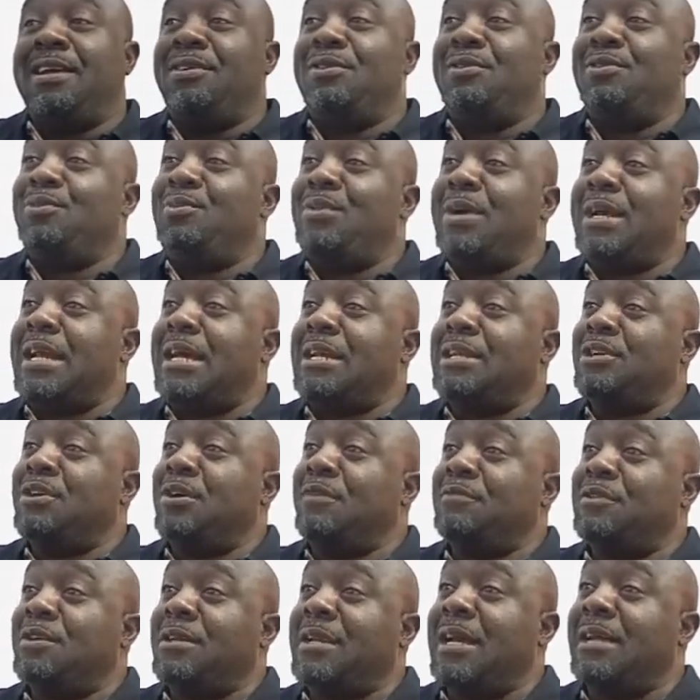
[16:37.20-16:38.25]
whether the
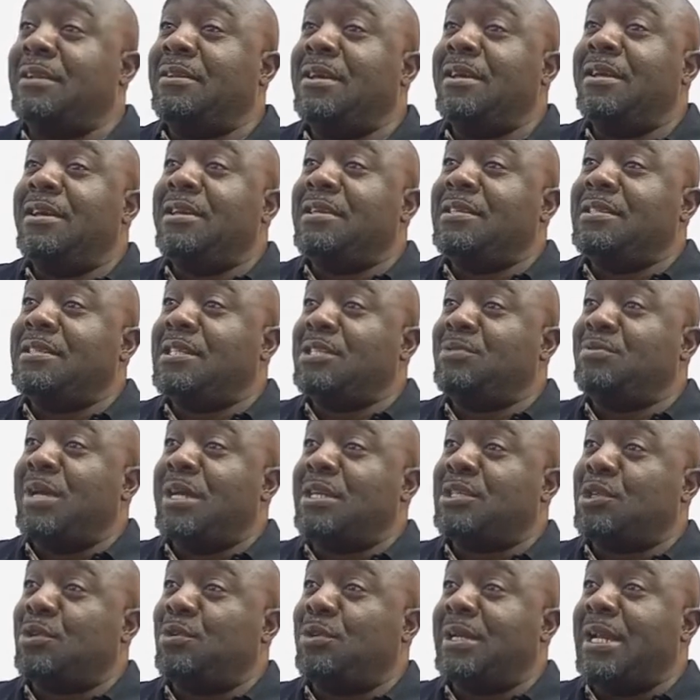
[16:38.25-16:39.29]
governor now sees me
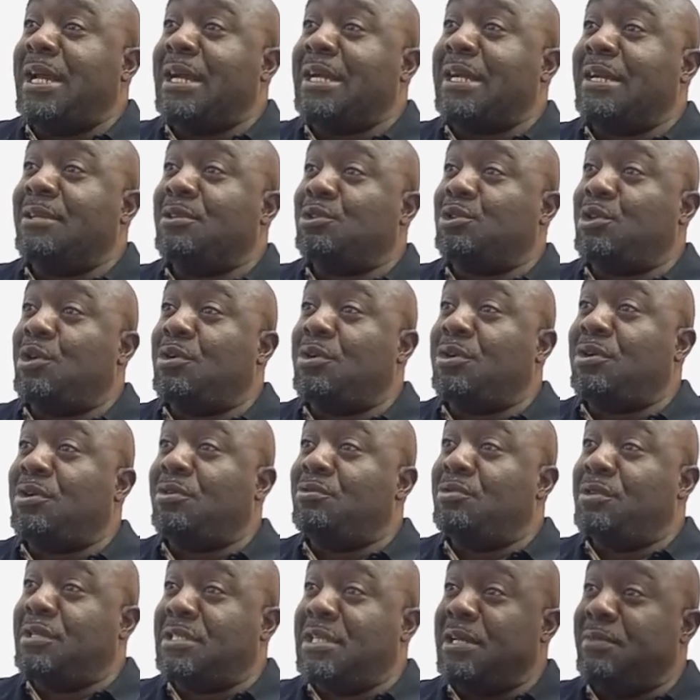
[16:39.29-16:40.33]
as someone that can talk
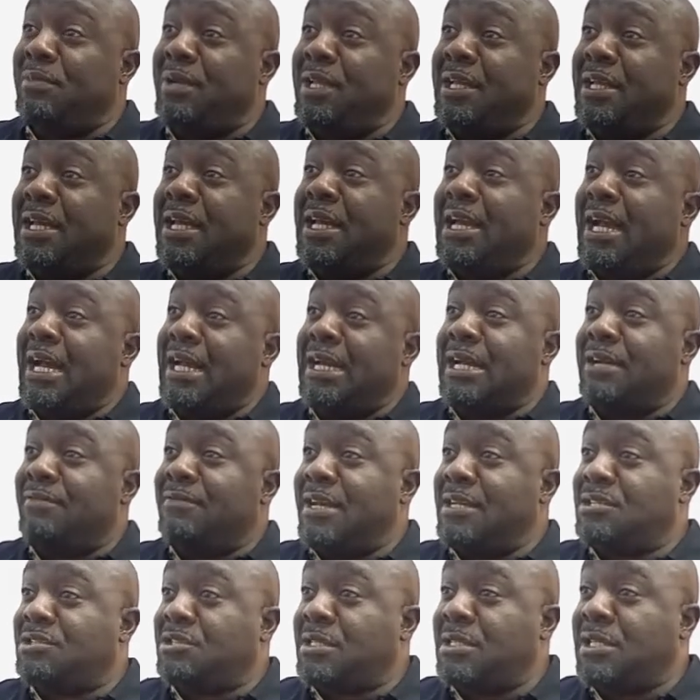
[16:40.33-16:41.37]
reasonably and
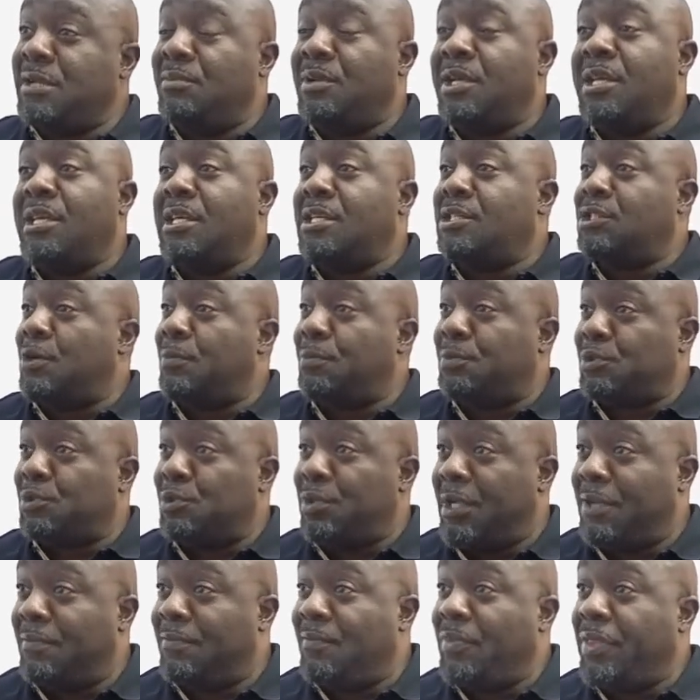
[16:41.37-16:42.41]
advise reasonably is up to
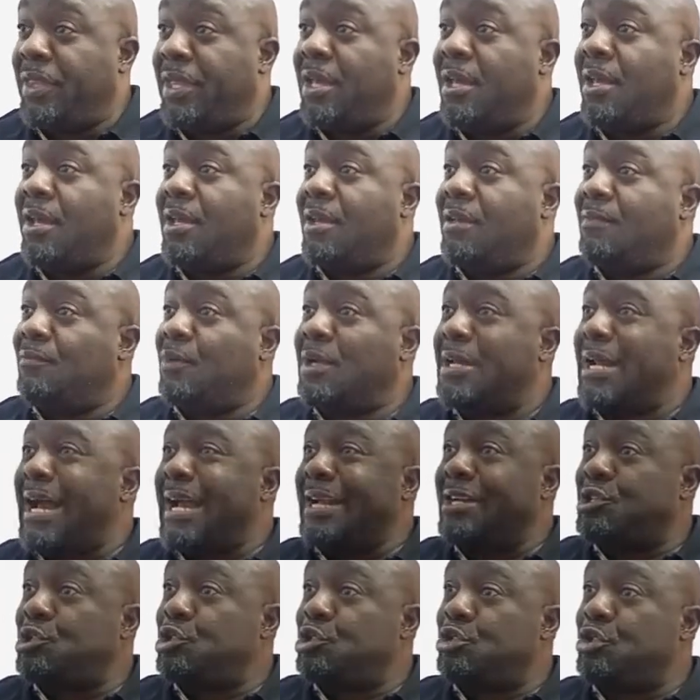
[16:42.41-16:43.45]
him. But I
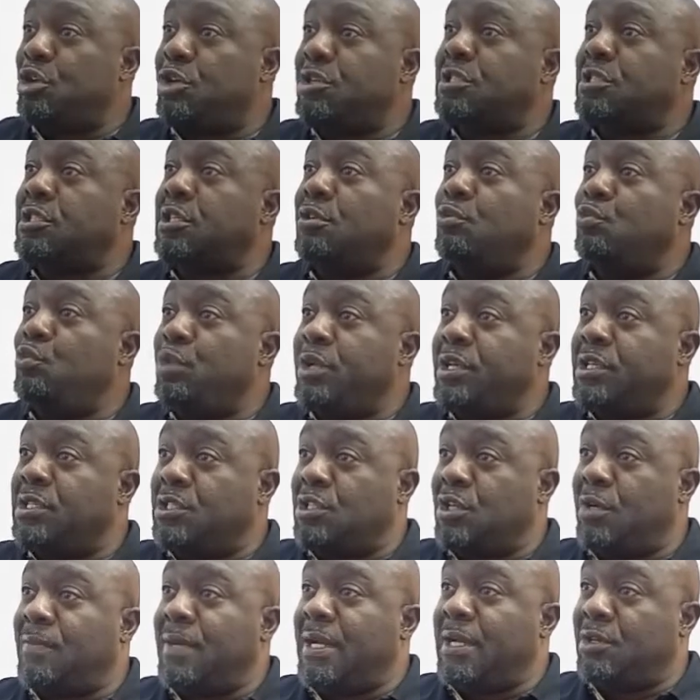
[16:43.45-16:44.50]
trust the
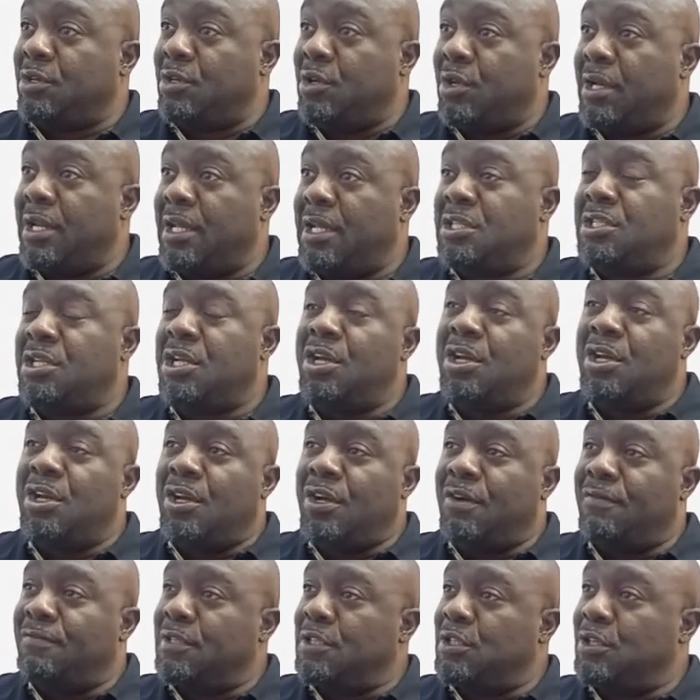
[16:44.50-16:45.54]
wisdom and knowledge
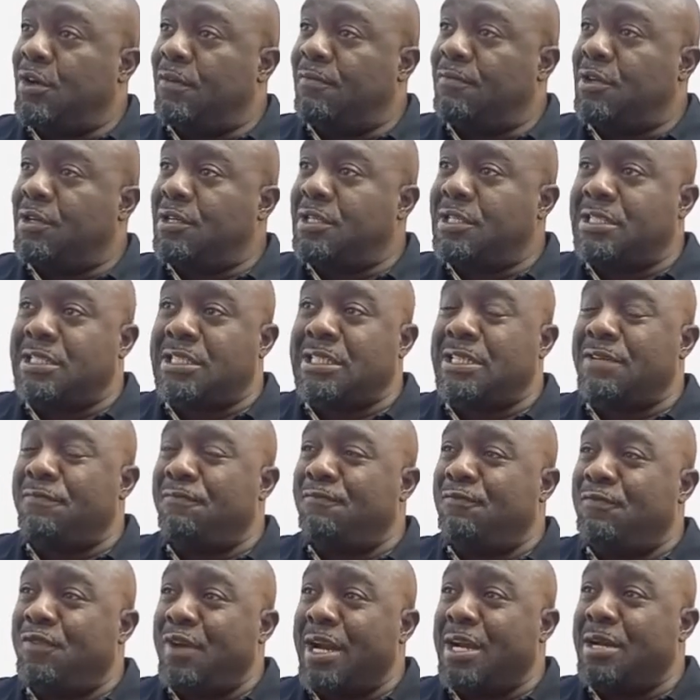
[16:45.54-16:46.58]
of the governor. This is a
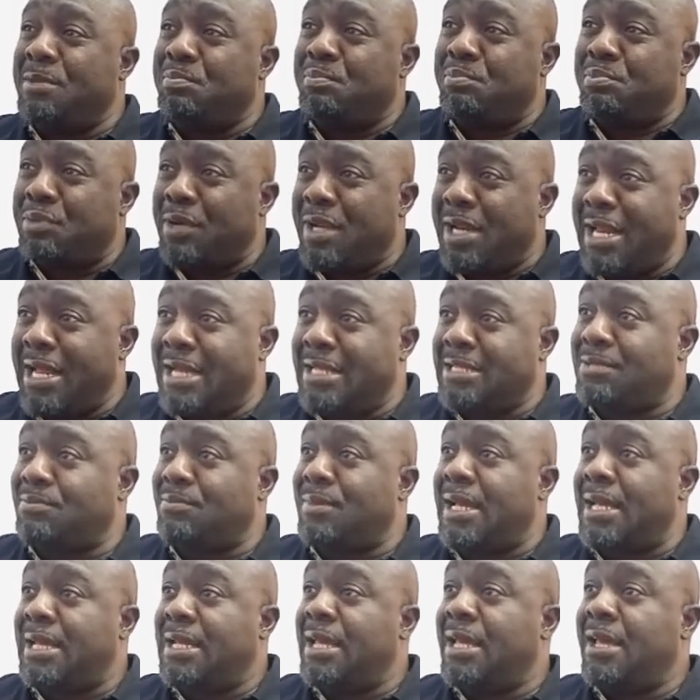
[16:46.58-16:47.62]
very brilliant
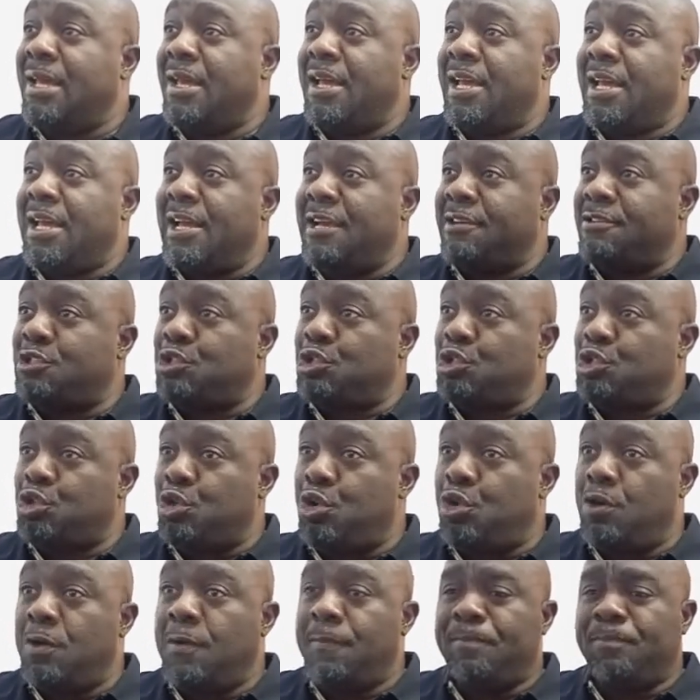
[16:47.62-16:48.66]
man. He has
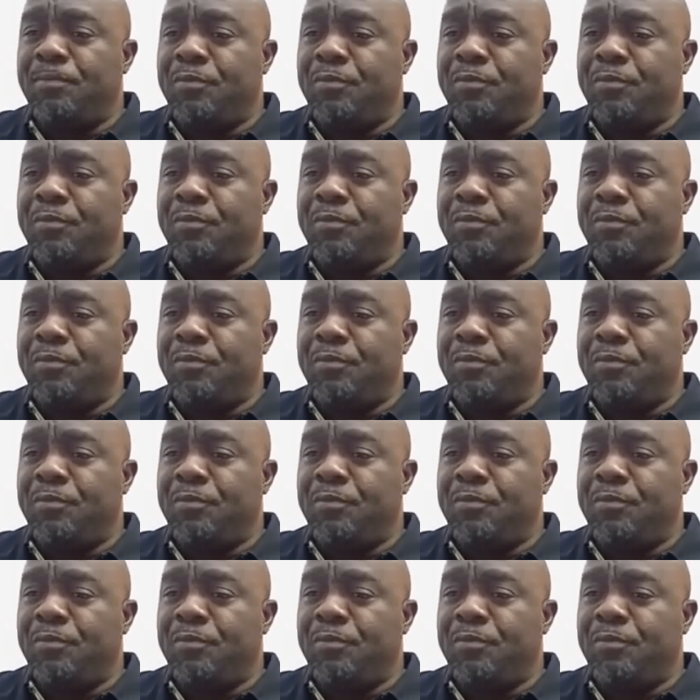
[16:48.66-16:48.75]
shown